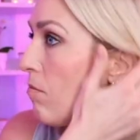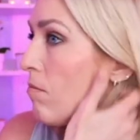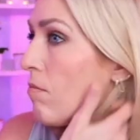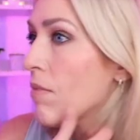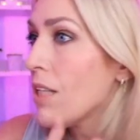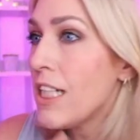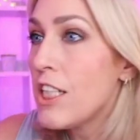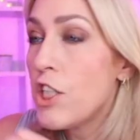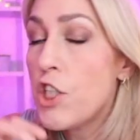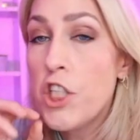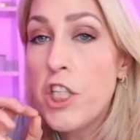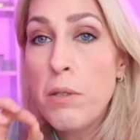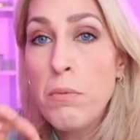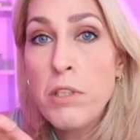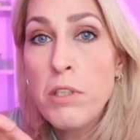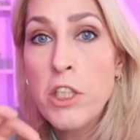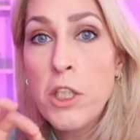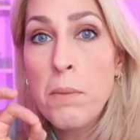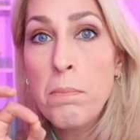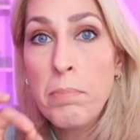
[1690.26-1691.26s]
She was
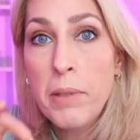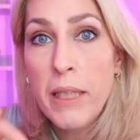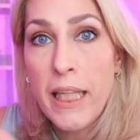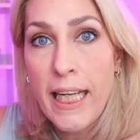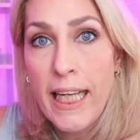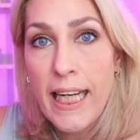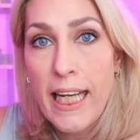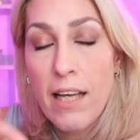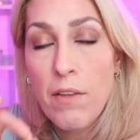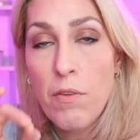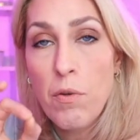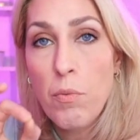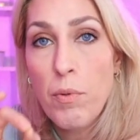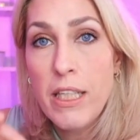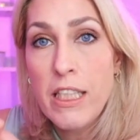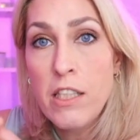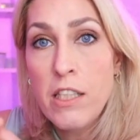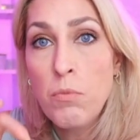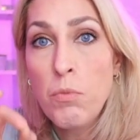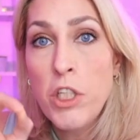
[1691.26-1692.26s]
complaining, and the
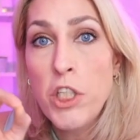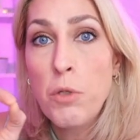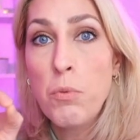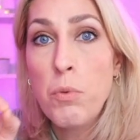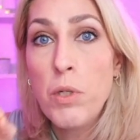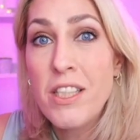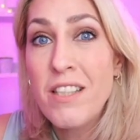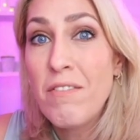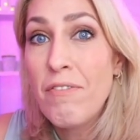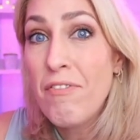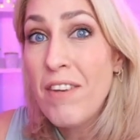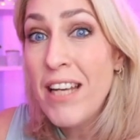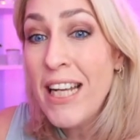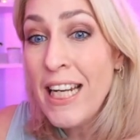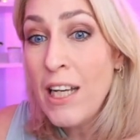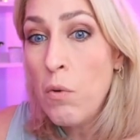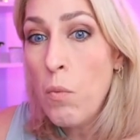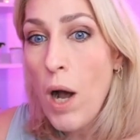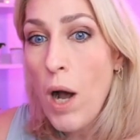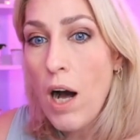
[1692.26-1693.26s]
reason why she wasn't
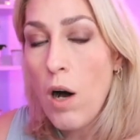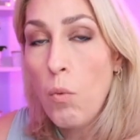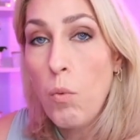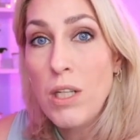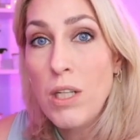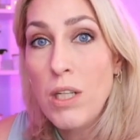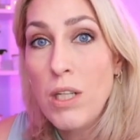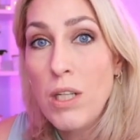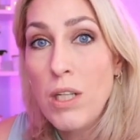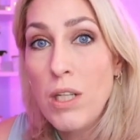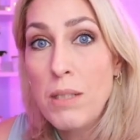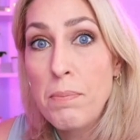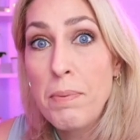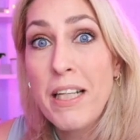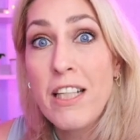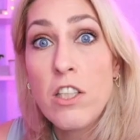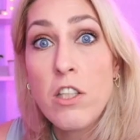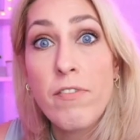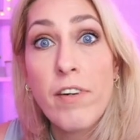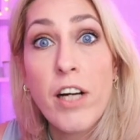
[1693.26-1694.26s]
feeling well was because
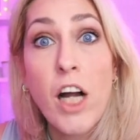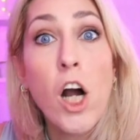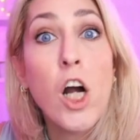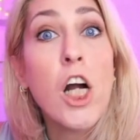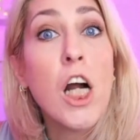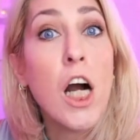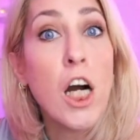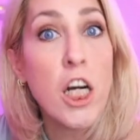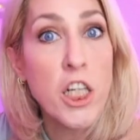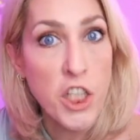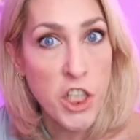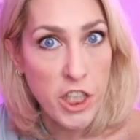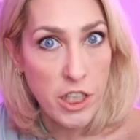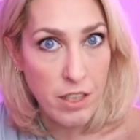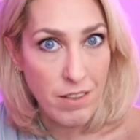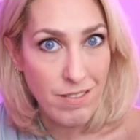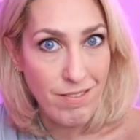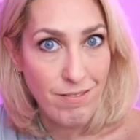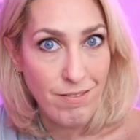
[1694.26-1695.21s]
of a concussion